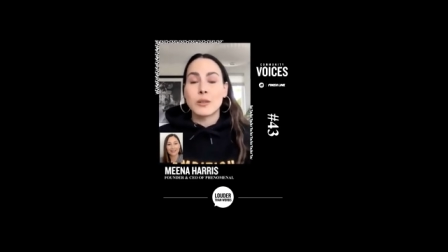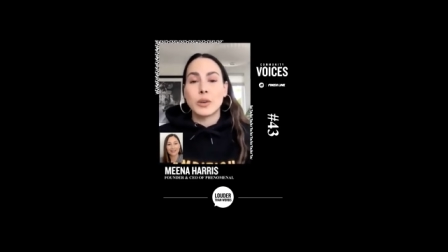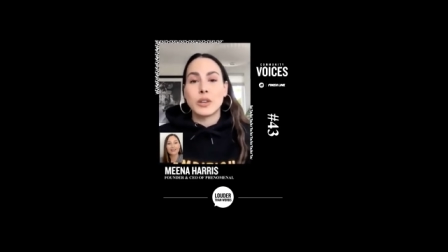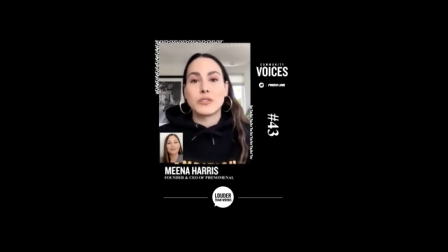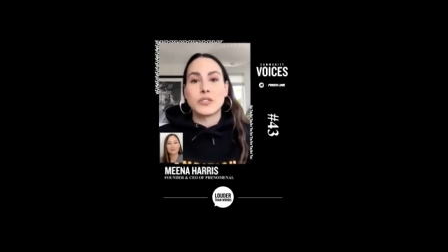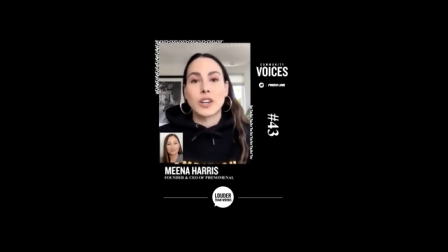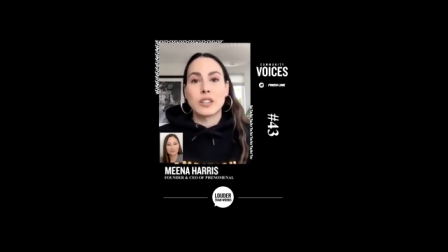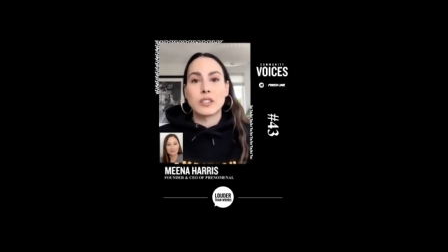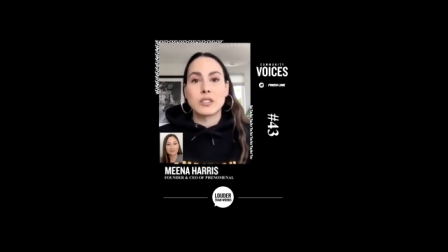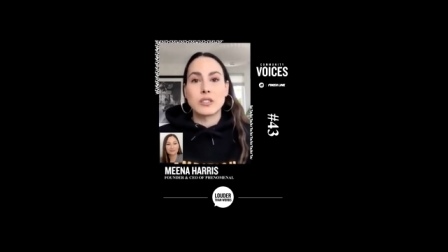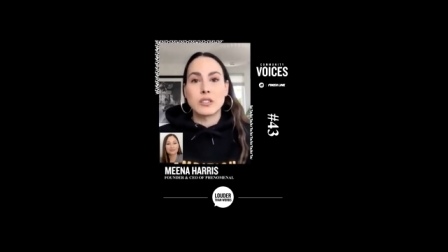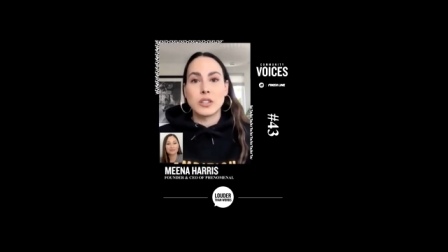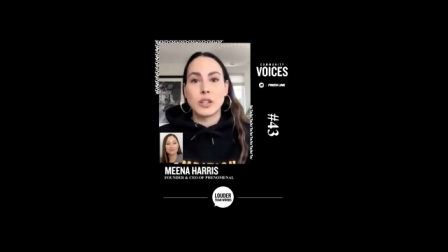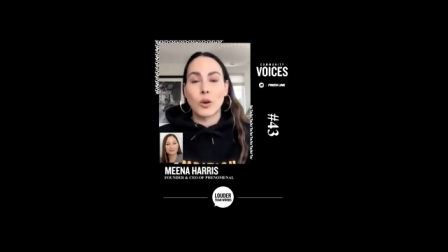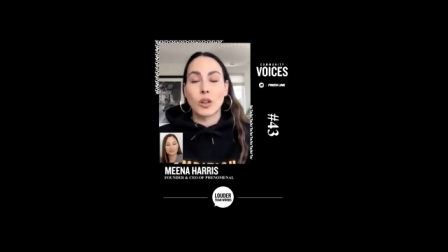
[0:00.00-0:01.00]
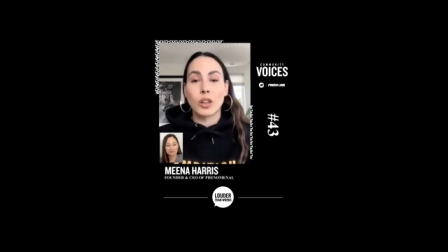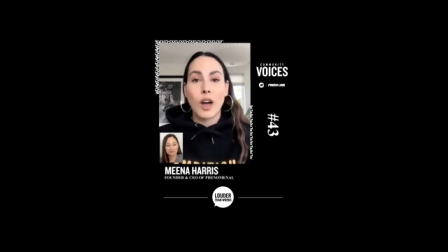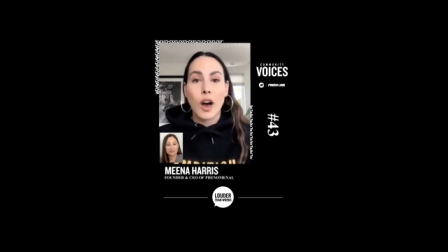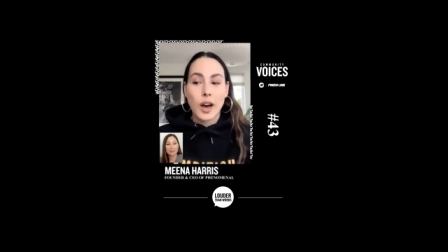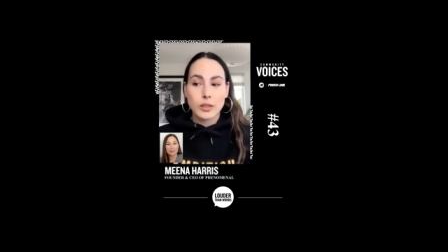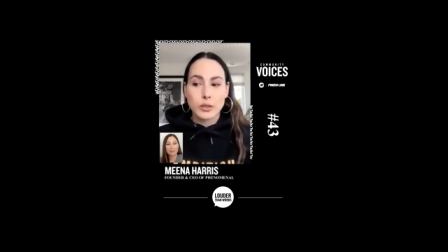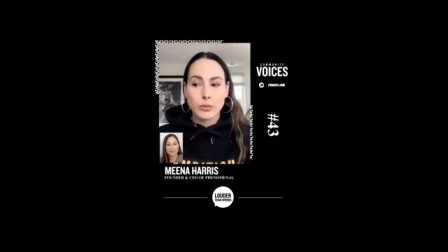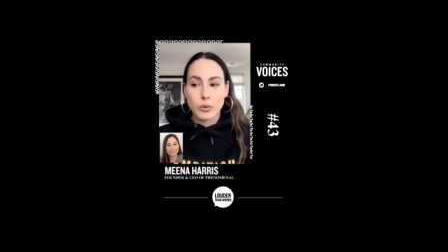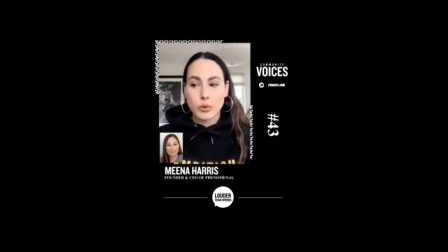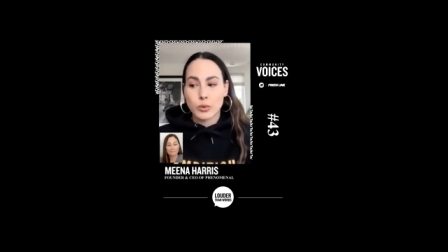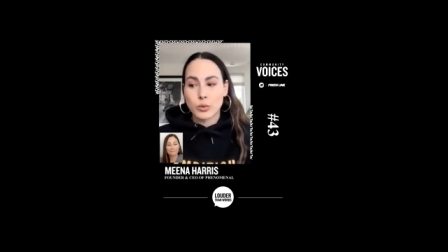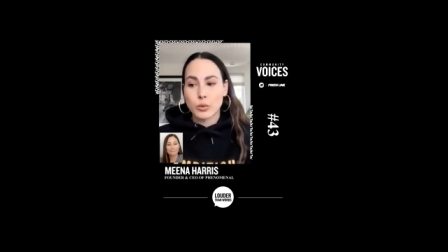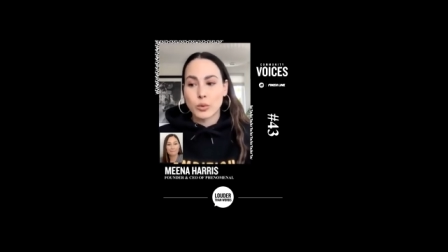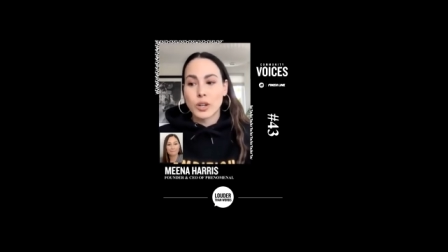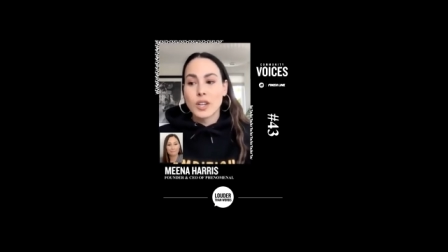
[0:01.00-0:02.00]
We've done, you know, a lot
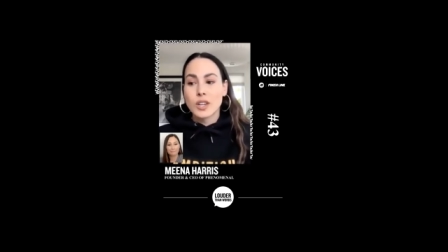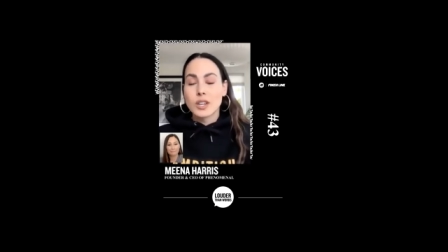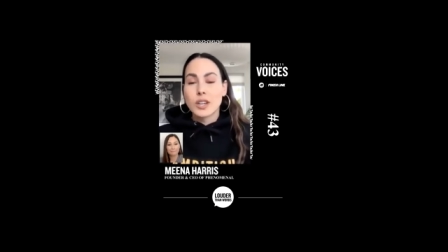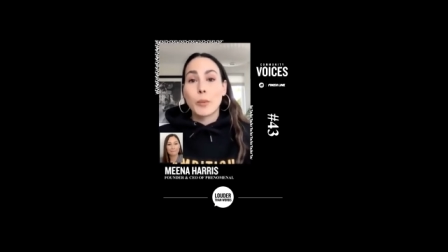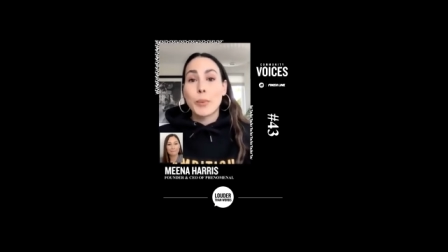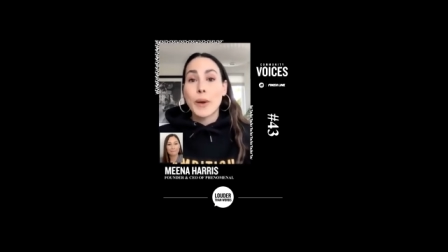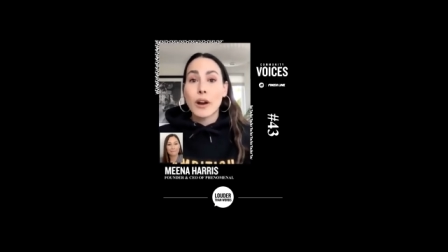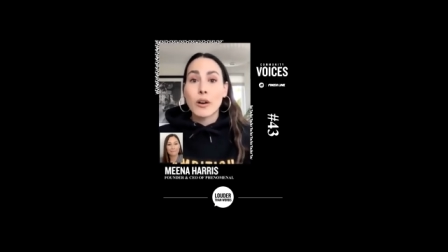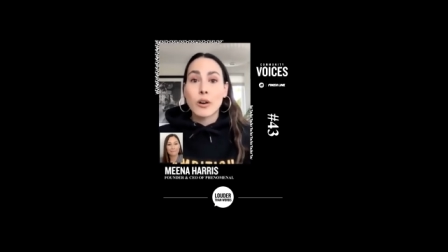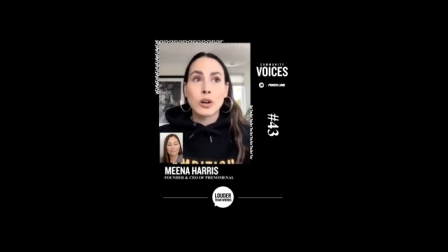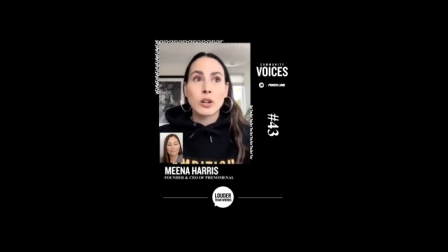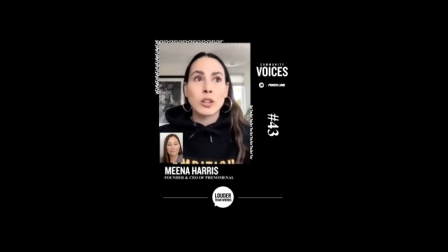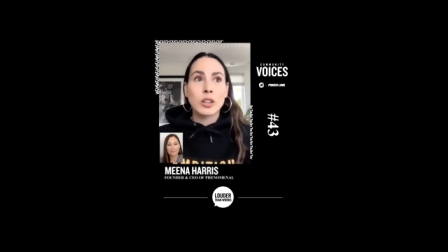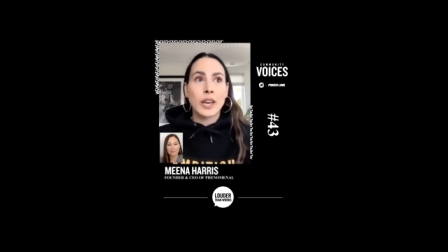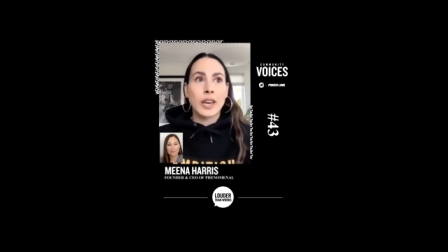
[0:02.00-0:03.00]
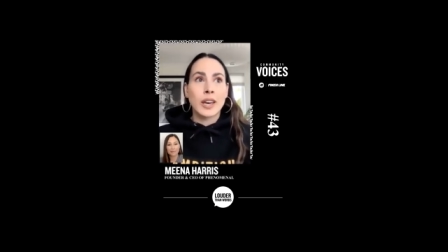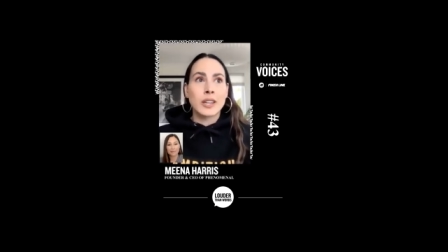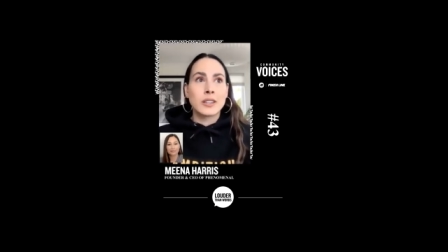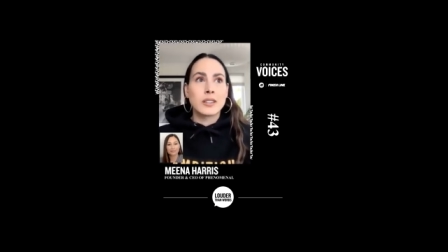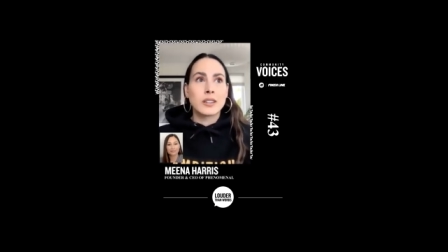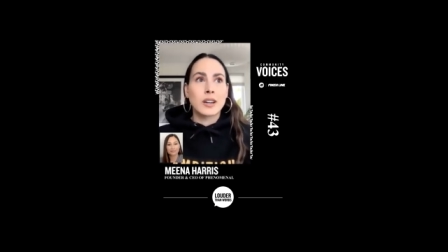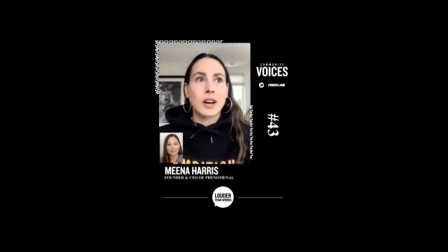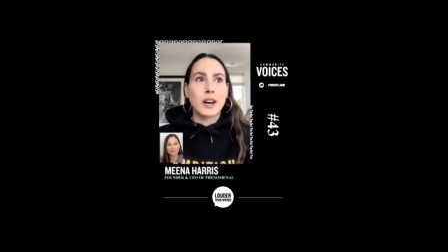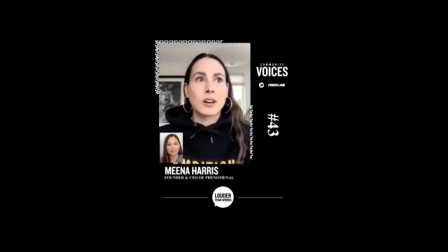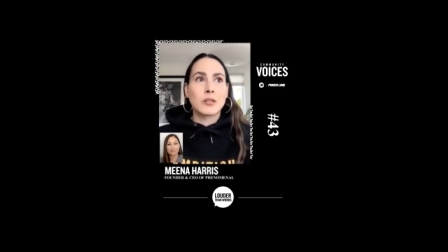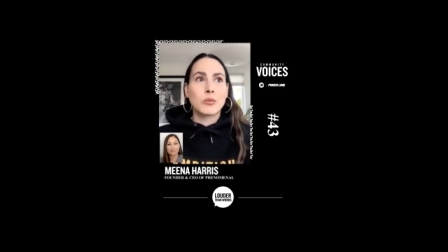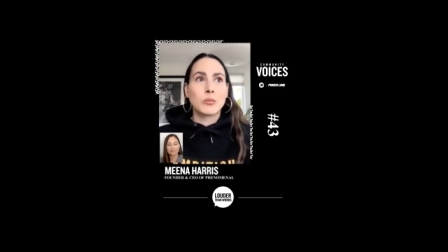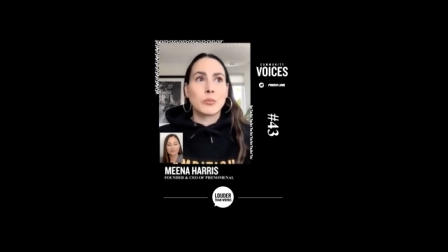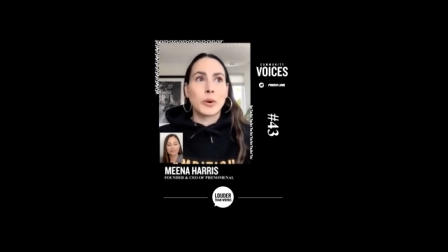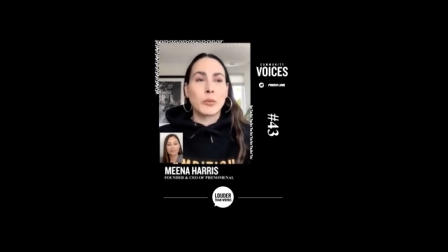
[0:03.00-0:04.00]
through apparel and, uh,
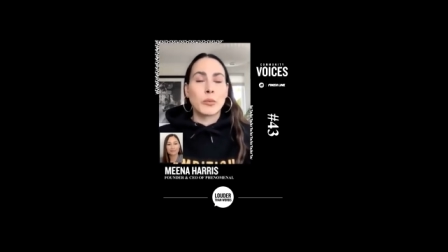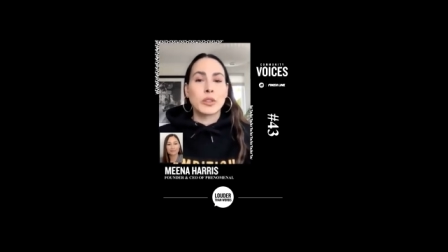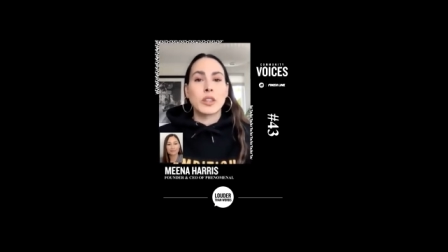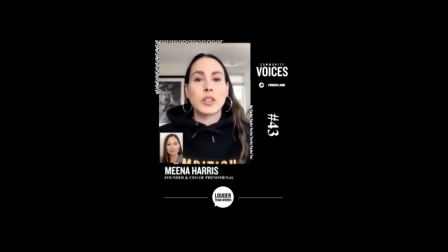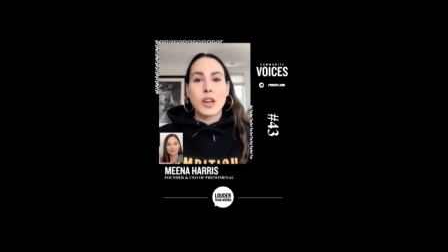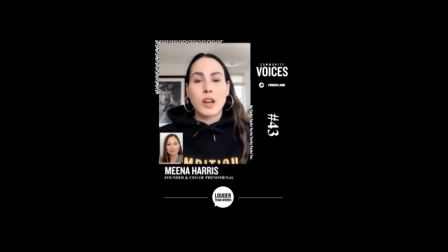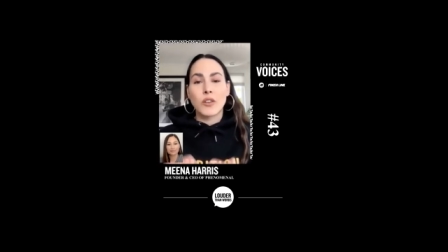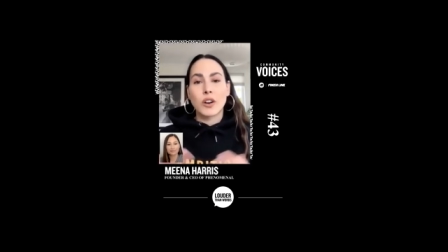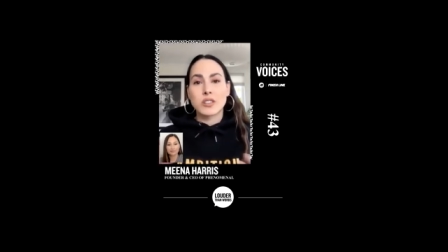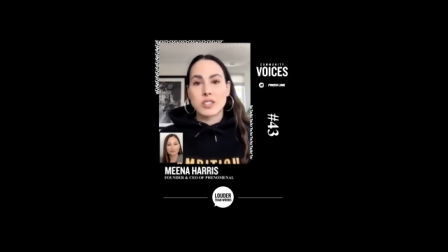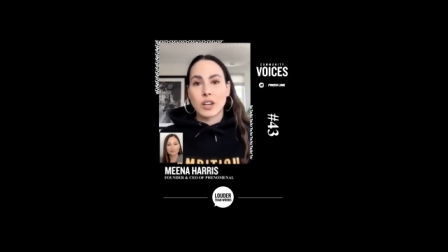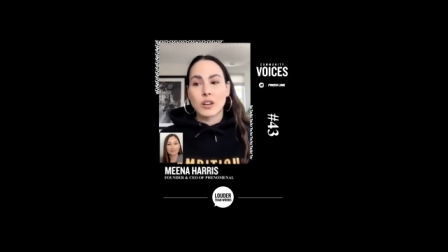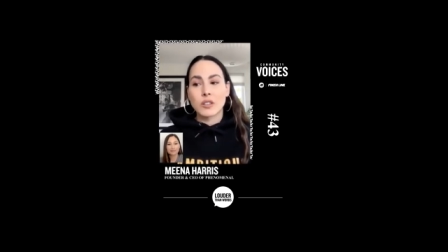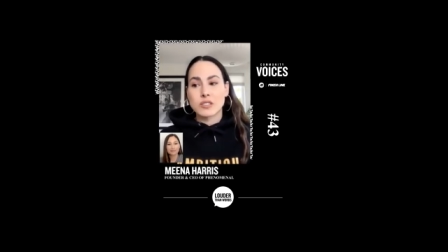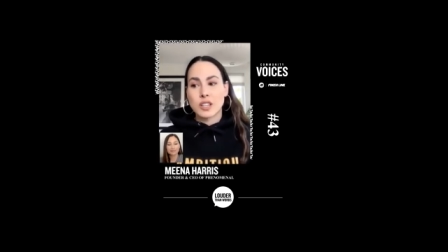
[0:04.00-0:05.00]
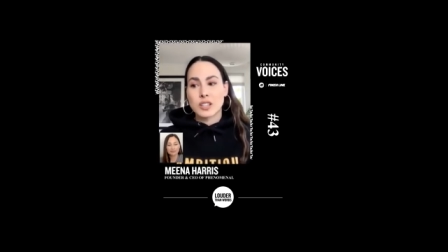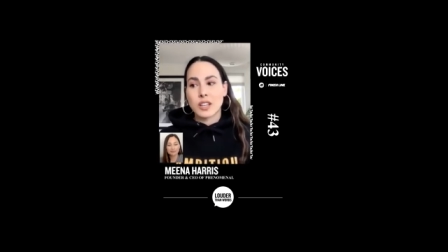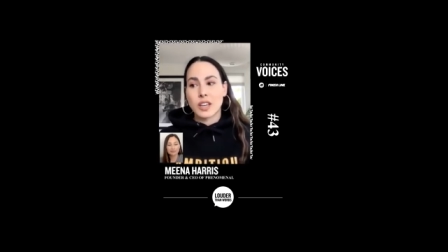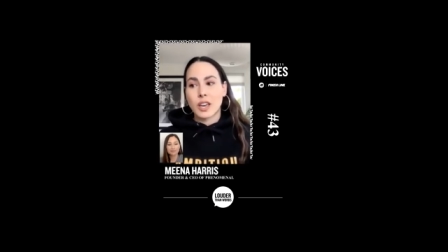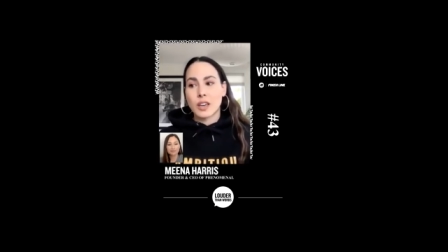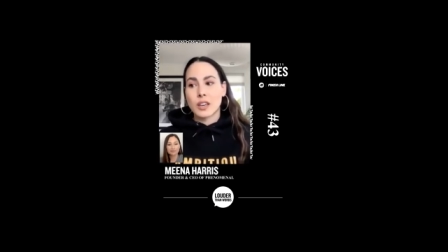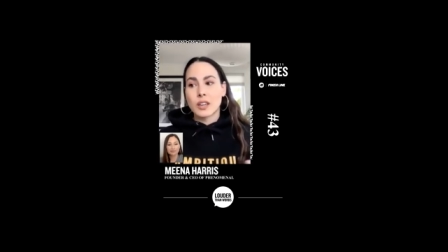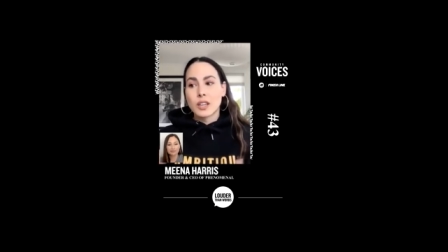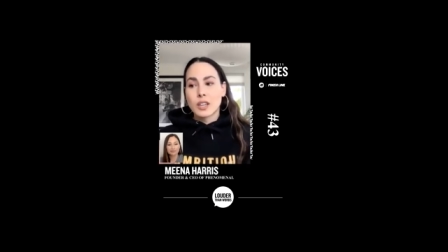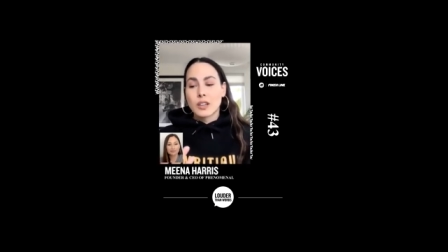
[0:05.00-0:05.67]
but really think of ourselves as a